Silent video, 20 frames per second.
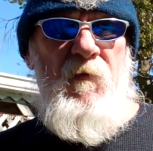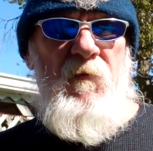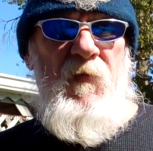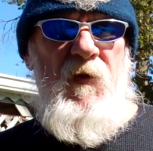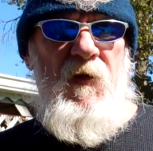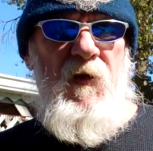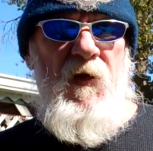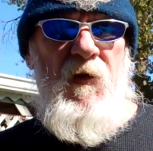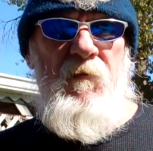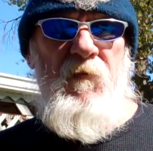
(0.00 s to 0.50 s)

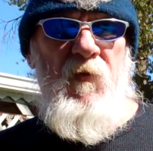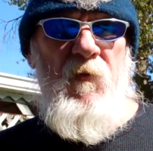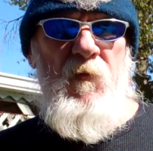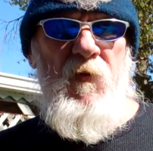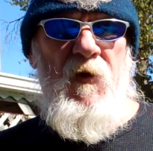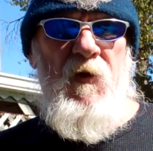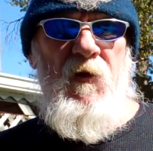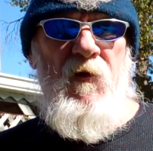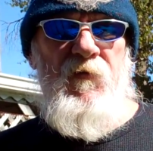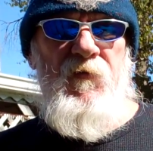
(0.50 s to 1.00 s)
And I
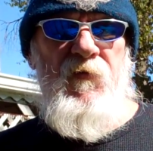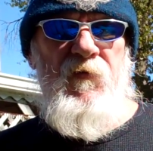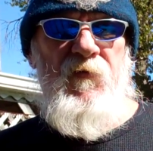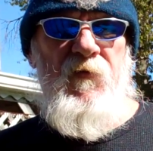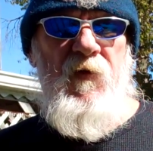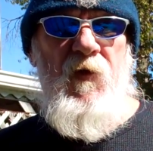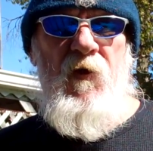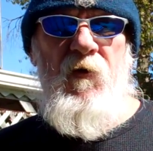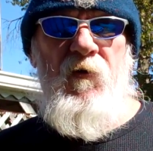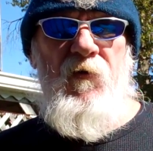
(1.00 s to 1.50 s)
remember
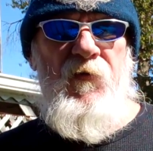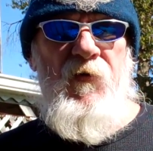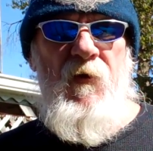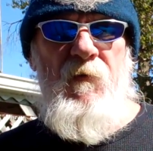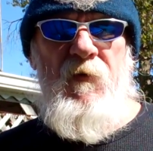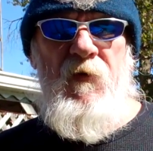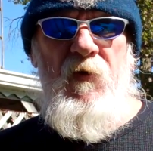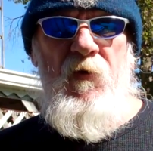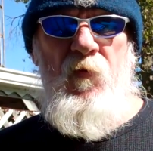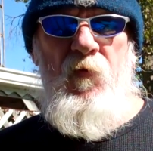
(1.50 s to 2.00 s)
glitches a long
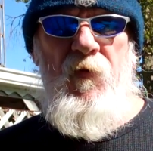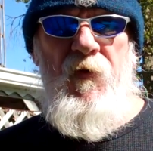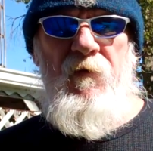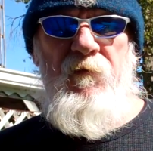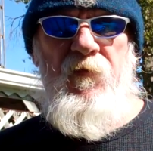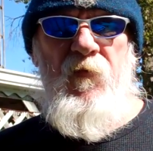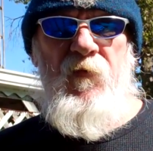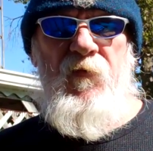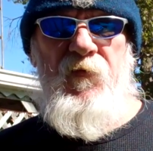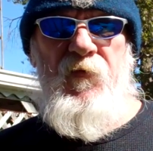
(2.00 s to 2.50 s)
time ago when they
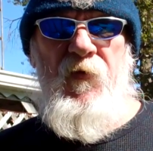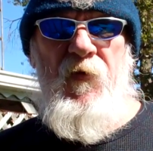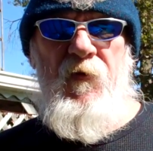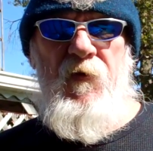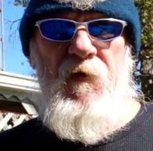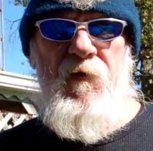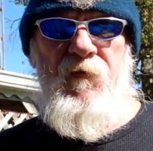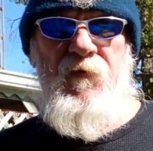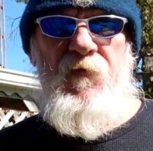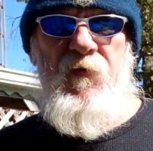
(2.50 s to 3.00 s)
first
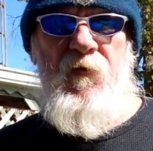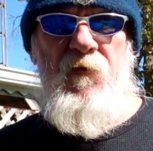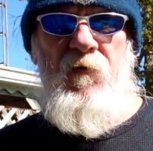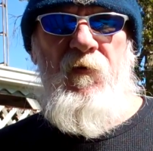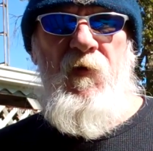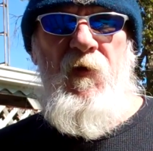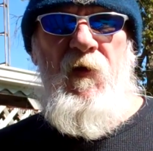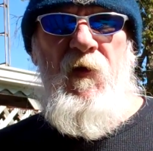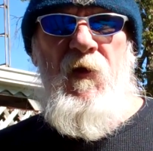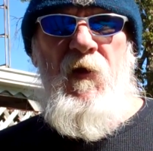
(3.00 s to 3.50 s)
started. So
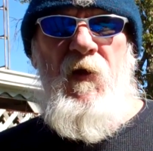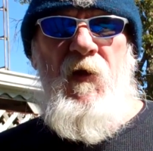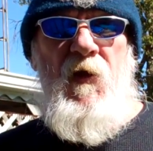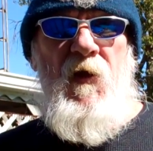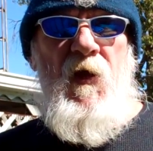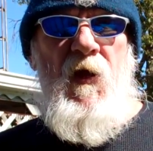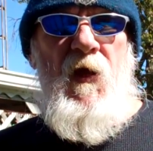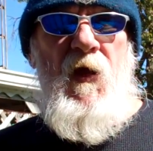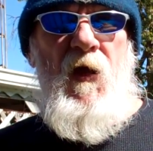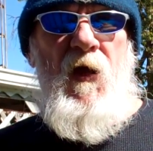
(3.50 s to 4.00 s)

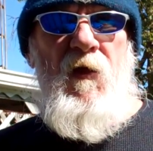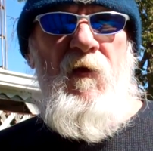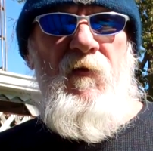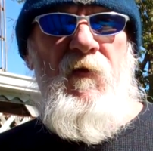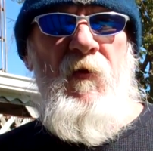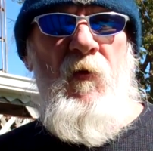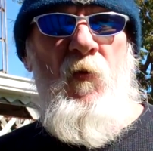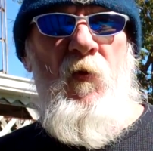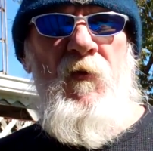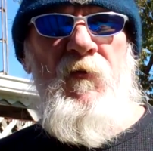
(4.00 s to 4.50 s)

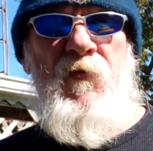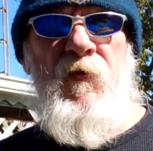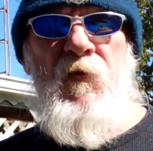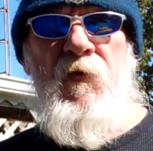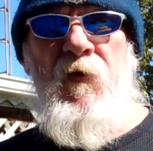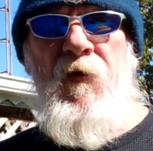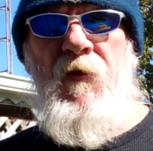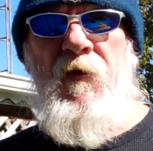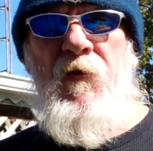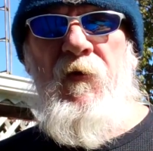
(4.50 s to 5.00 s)
the only ones you're
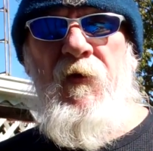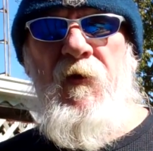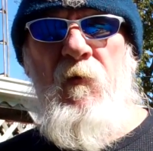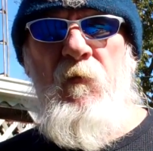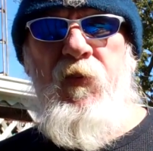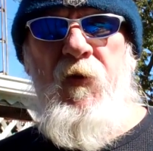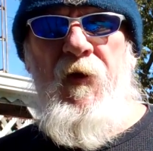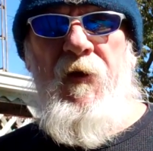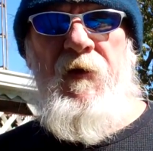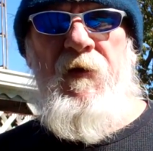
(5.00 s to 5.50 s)
going to hear to
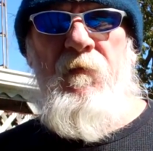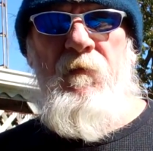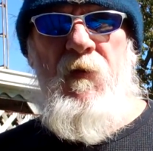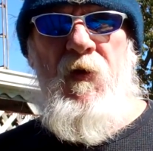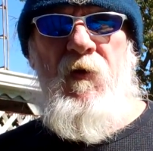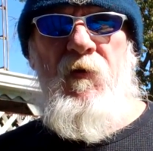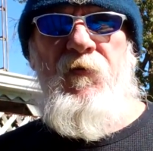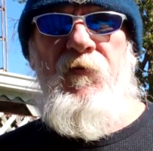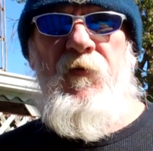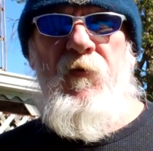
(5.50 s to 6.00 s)
complain the
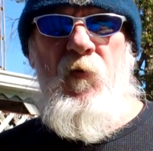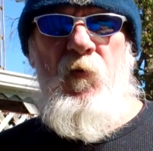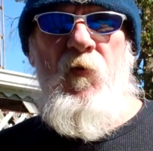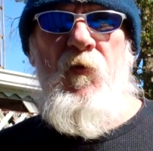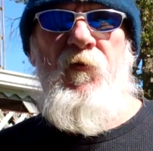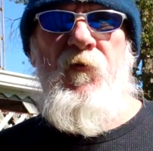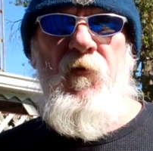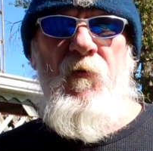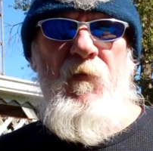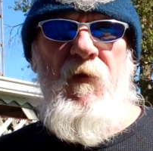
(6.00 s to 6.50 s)
most are the
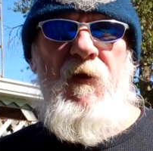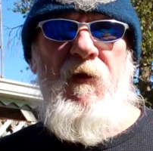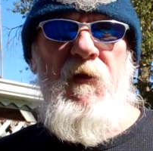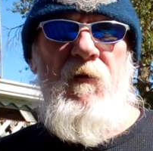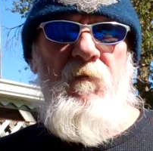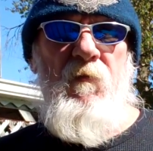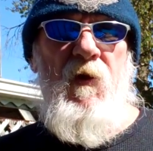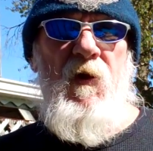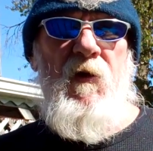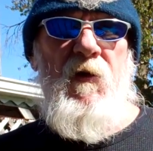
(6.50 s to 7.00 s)
ones that are
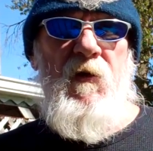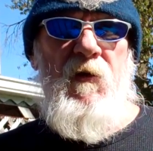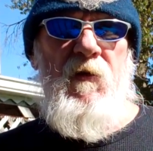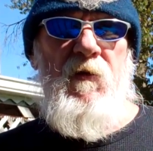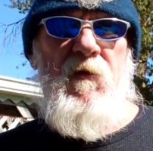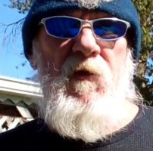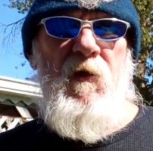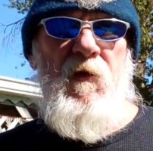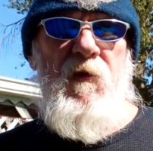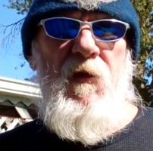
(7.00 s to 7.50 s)
making money,
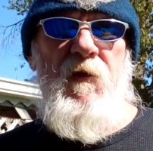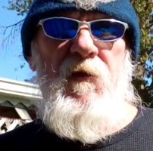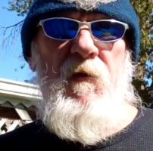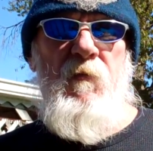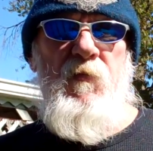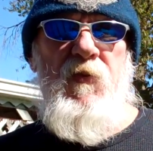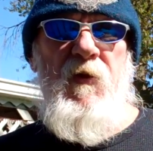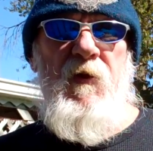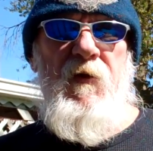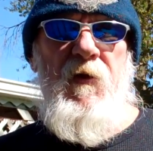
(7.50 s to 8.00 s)
okay? They
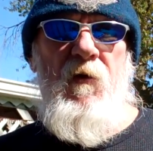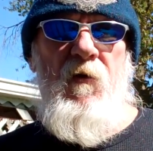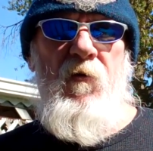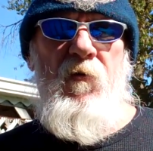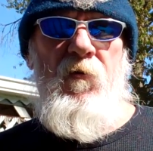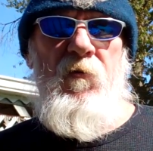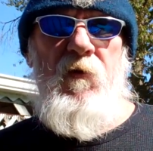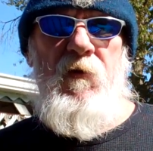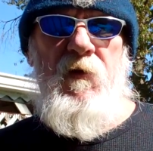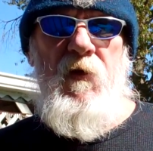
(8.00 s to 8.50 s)
depend
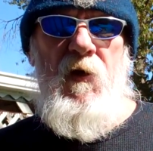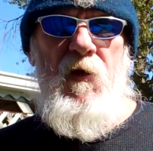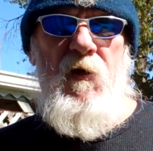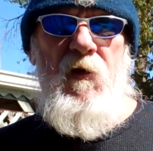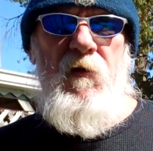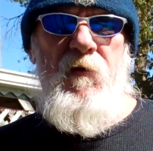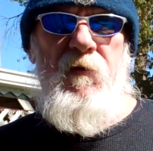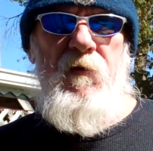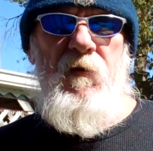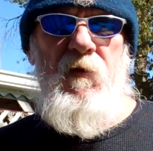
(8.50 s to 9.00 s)
wholly on
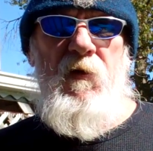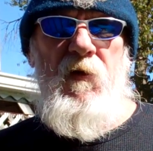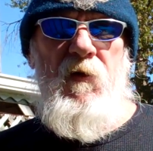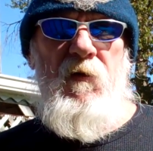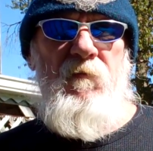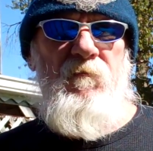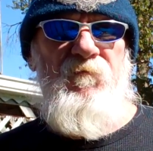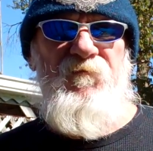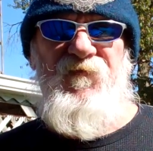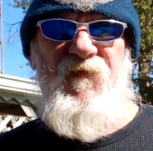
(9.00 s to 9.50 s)
it.
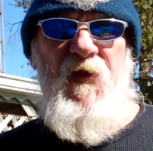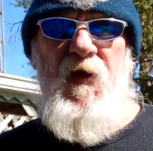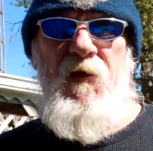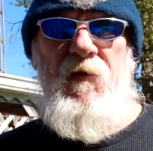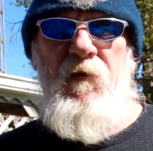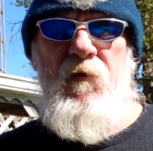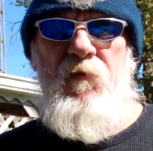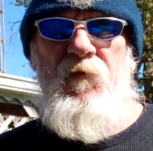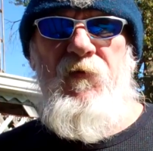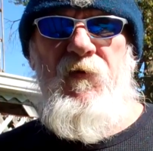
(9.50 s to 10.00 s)
I
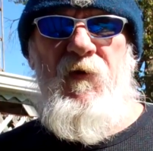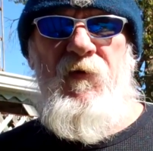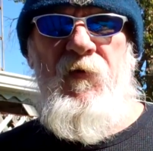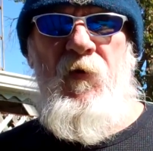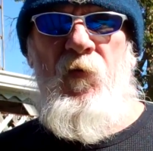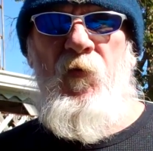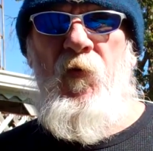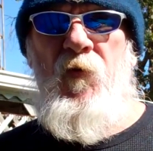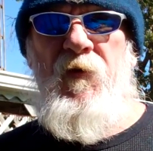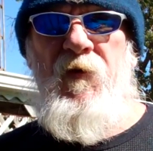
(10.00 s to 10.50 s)
don't.
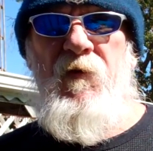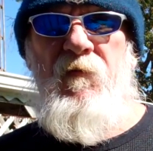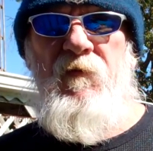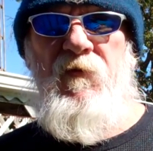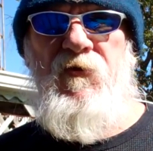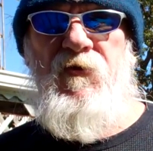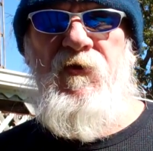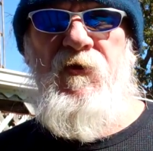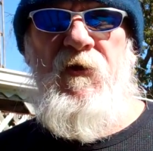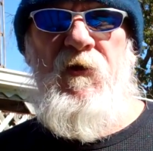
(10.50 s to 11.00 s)
Don't really give
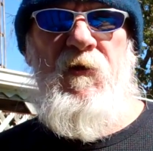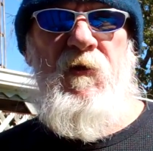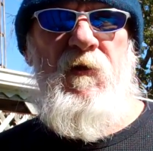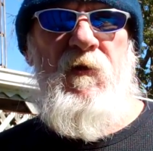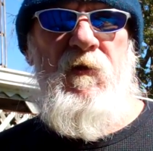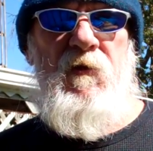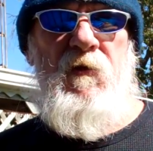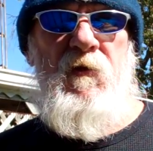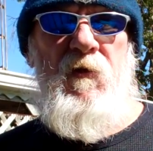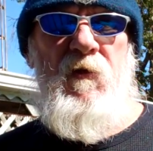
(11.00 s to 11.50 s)
a shit,
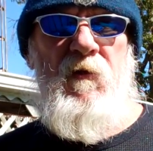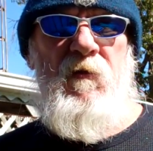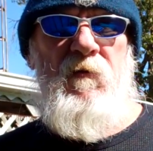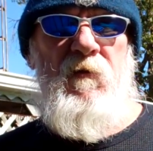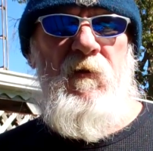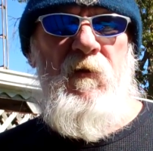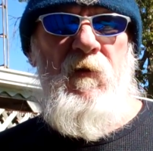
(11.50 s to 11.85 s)
you know.